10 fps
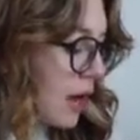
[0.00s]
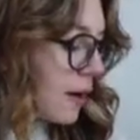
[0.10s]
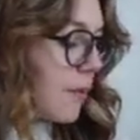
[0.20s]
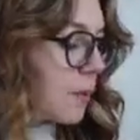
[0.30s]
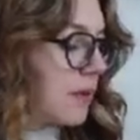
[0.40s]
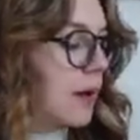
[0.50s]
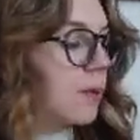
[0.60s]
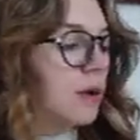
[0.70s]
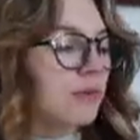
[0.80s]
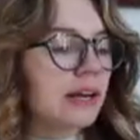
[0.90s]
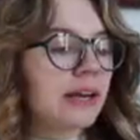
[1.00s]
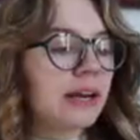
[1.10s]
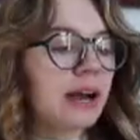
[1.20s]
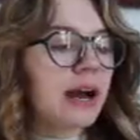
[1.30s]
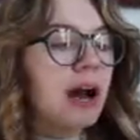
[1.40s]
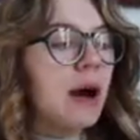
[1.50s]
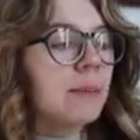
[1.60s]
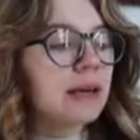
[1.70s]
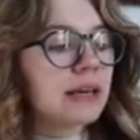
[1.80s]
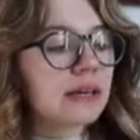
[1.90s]
The other one that I want to read
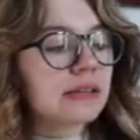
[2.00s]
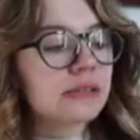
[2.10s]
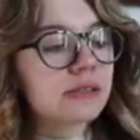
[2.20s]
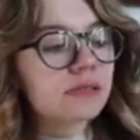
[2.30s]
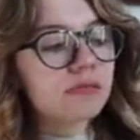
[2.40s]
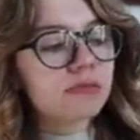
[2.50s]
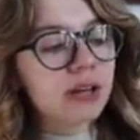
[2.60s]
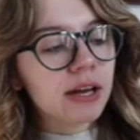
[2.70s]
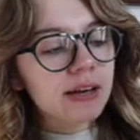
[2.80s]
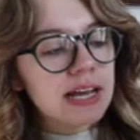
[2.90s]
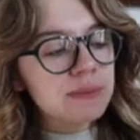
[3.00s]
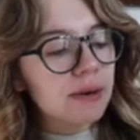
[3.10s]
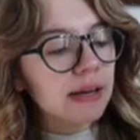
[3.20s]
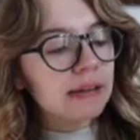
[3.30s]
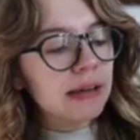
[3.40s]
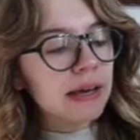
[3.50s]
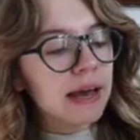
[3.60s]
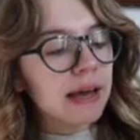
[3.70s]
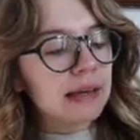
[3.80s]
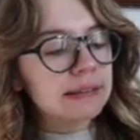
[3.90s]
is Karen Kingsbury, Like
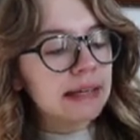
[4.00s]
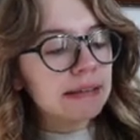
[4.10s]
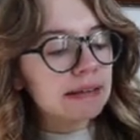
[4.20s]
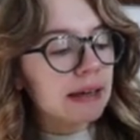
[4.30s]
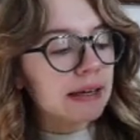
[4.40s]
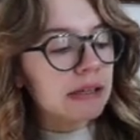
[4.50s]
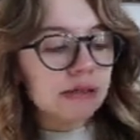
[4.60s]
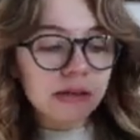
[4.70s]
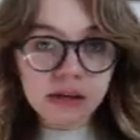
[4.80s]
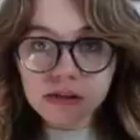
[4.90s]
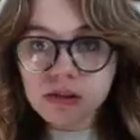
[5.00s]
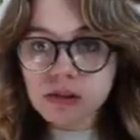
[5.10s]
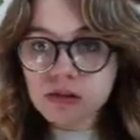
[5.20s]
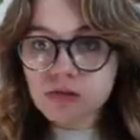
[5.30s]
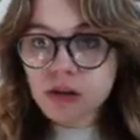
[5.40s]
a Dandelion Dust.